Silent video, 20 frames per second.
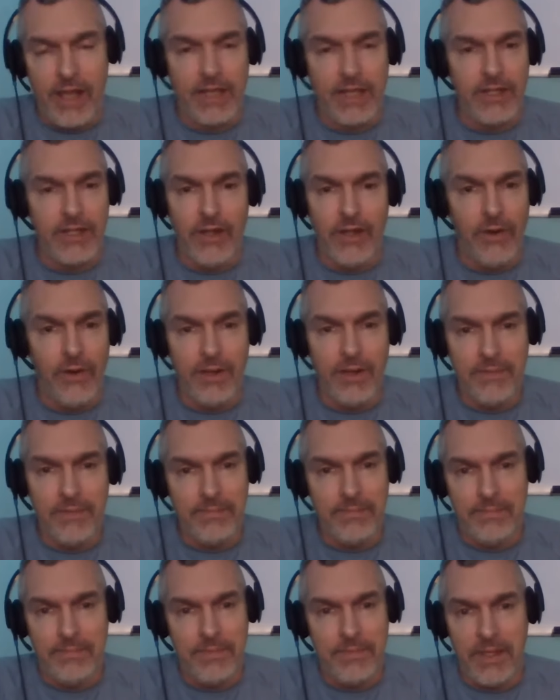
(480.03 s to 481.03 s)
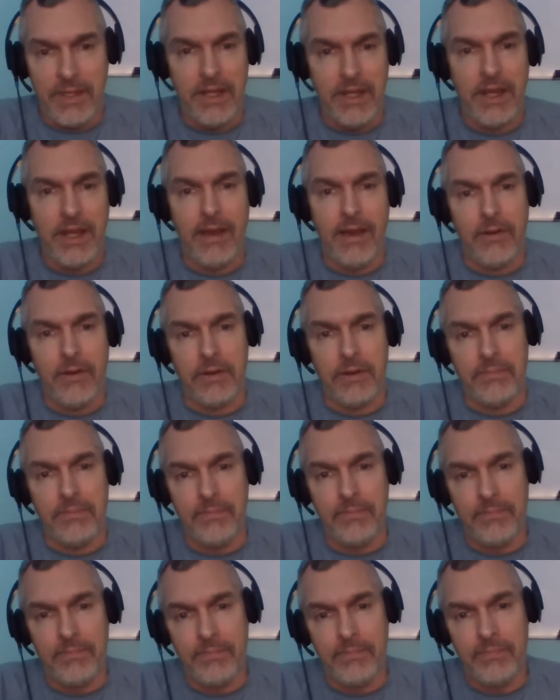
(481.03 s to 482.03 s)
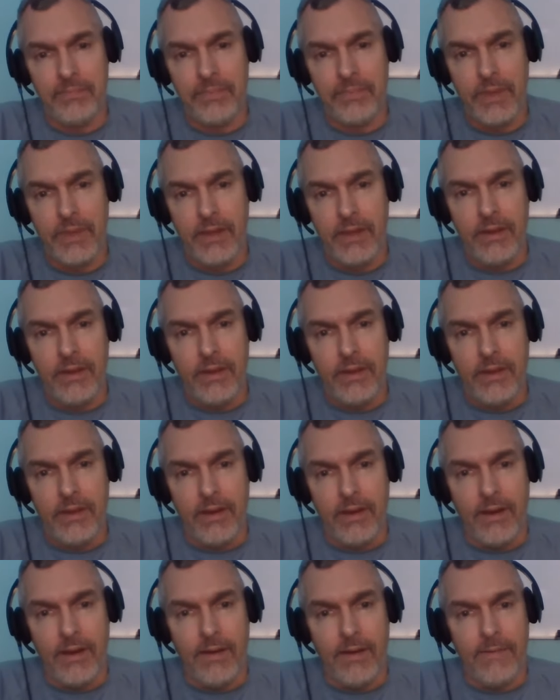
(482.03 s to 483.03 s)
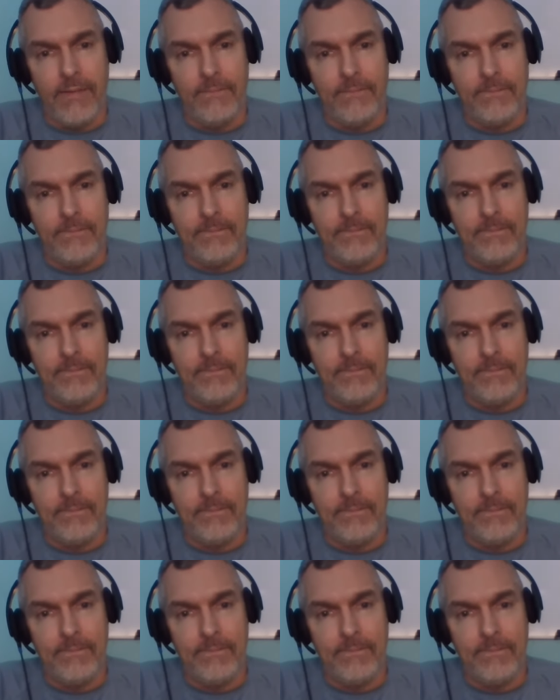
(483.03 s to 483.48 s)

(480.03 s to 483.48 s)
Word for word: going to know it in an hour. Um,